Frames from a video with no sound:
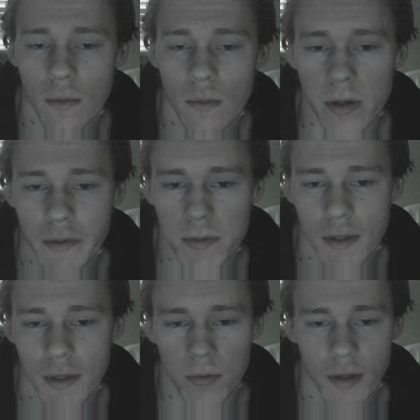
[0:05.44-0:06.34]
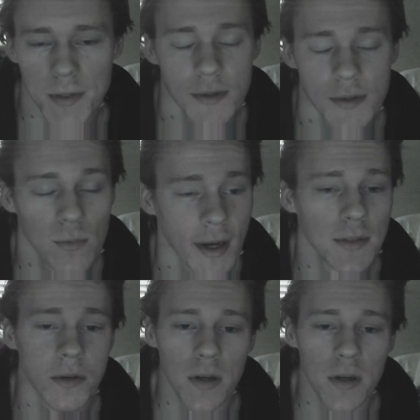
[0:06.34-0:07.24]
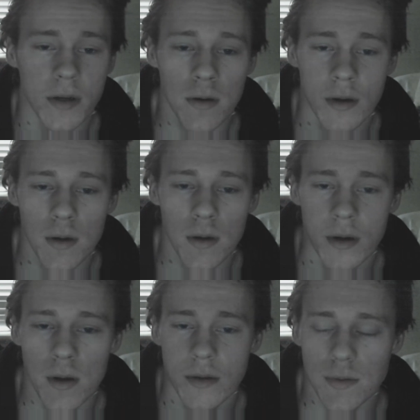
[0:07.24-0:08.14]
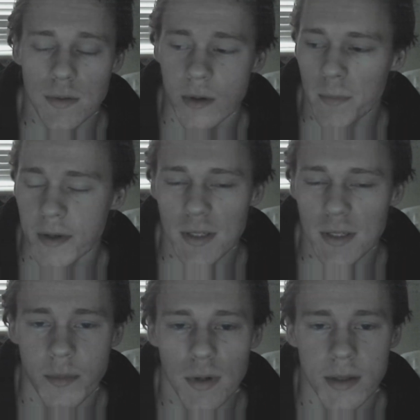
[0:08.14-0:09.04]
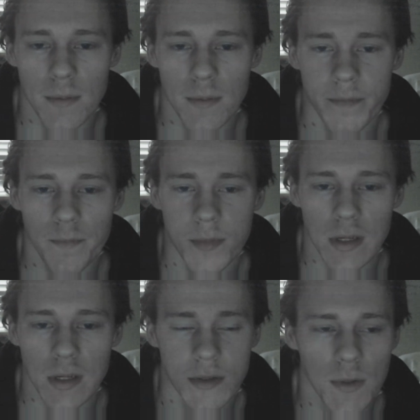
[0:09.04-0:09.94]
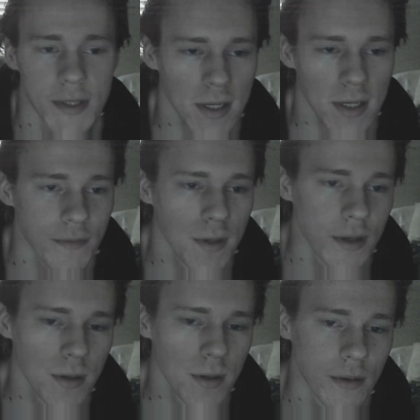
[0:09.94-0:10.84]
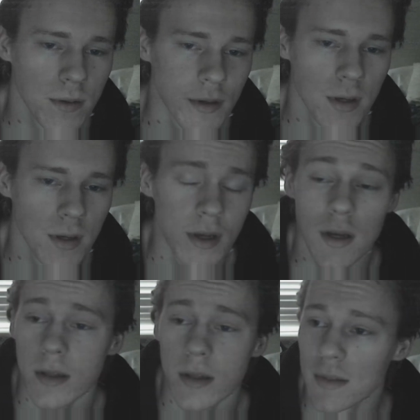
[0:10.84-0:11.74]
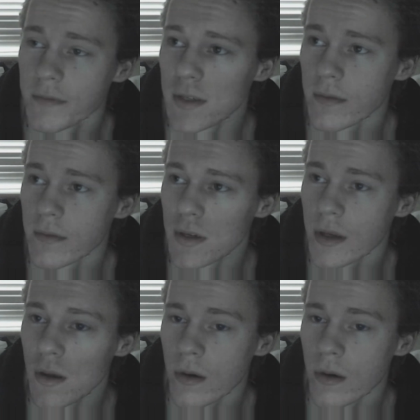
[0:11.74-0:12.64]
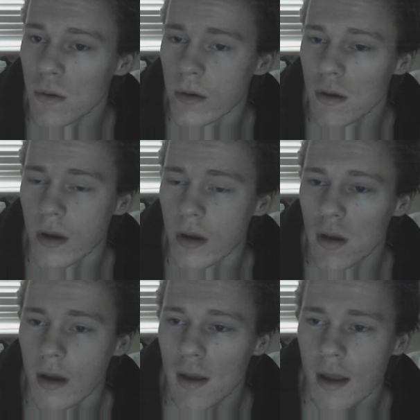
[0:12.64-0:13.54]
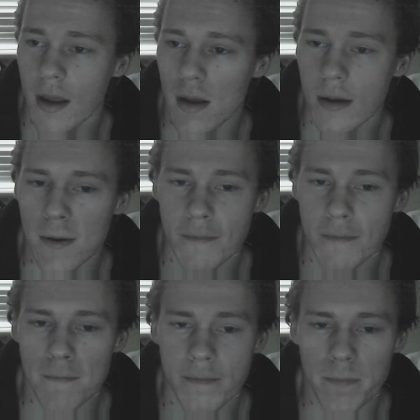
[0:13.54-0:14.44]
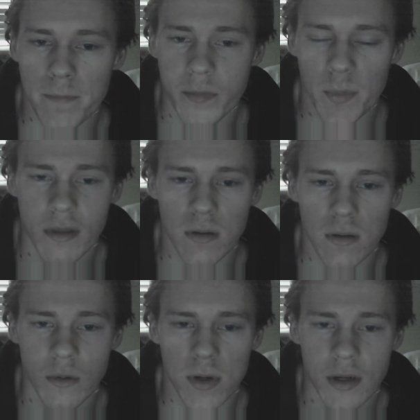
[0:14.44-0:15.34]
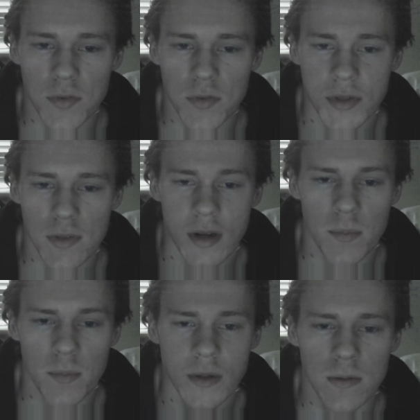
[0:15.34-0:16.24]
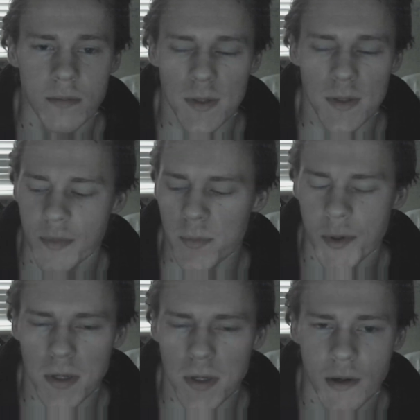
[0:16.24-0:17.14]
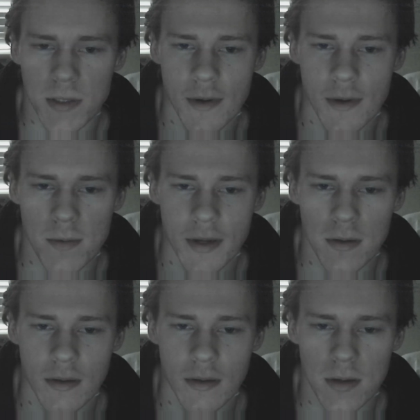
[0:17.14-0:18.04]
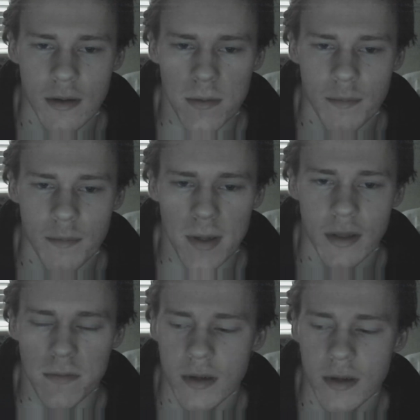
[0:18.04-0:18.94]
and realized it's way too long, so I'm going to separate them. I'm going to do a diet video, a lifting video, and probably a third one of just the numbers. Some people are curious about my lift numbers.